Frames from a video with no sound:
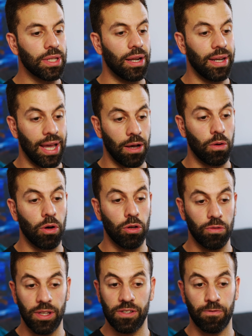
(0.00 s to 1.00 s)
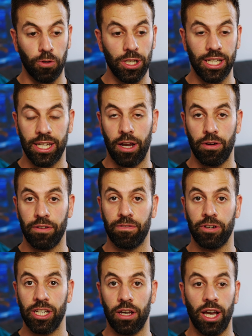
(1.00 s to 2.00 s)
Now, on this fully dairy
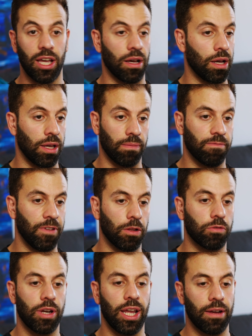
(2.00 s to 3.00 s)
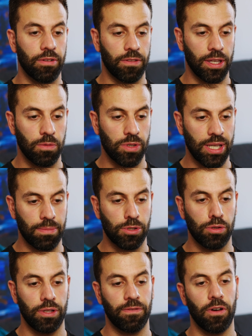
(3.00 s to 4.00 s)
free diet, I felt great. Everything was
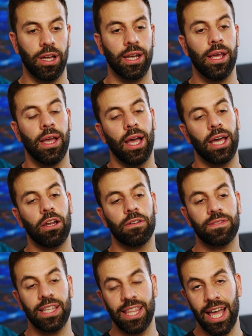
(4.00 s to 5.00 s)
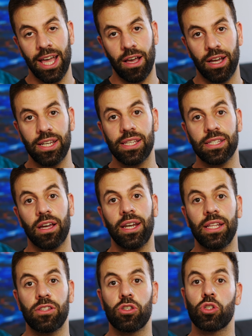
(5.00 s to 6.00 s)
absolutely fine. And after that, I
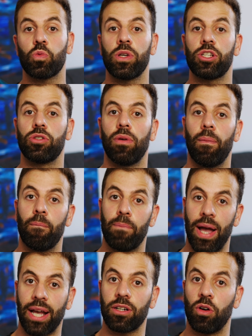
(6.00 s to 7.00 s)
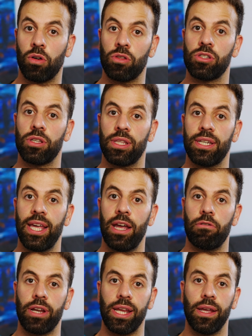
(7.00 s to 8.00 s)
decided to switch back onto the
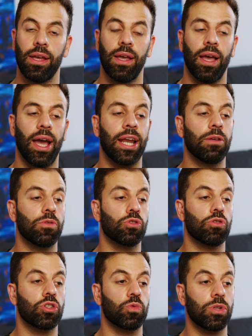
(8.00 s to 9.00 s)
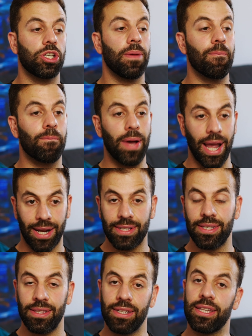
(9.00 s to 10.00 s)
dairy. And it was on switching back
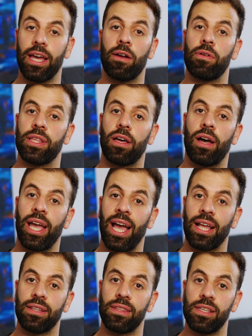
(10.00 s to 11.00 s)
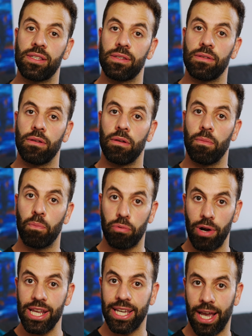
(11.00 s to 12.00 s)
to the dairy that I had this
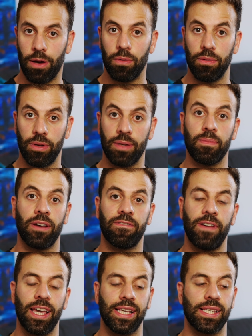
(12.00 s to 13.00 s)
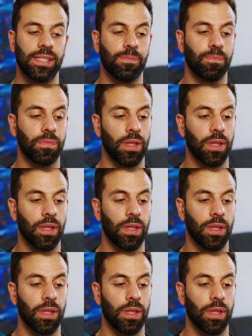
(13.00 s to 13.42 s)
breakout in my face.